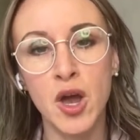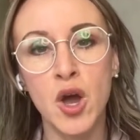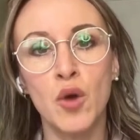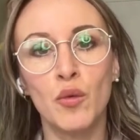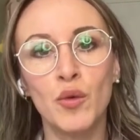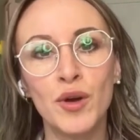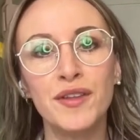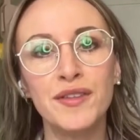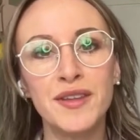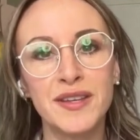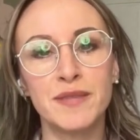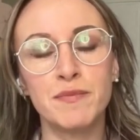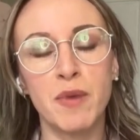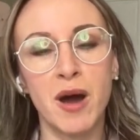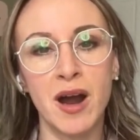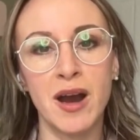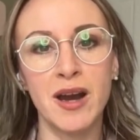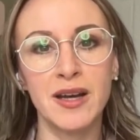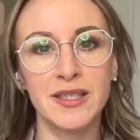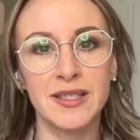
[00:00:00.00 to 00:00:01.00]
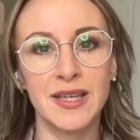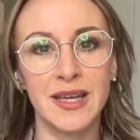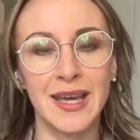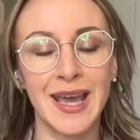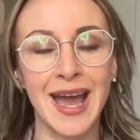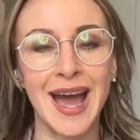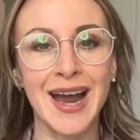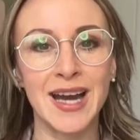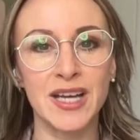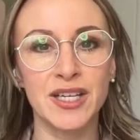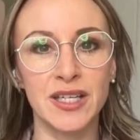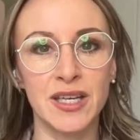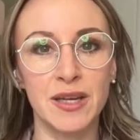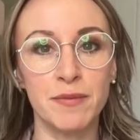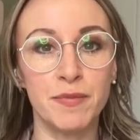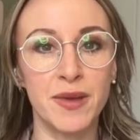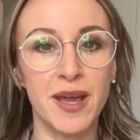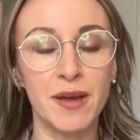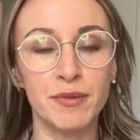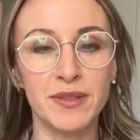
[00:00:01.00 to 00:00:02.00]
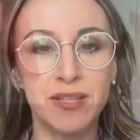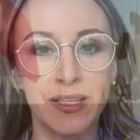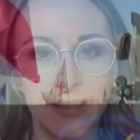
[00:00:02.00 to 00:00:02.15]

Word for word: Will this party actually be able to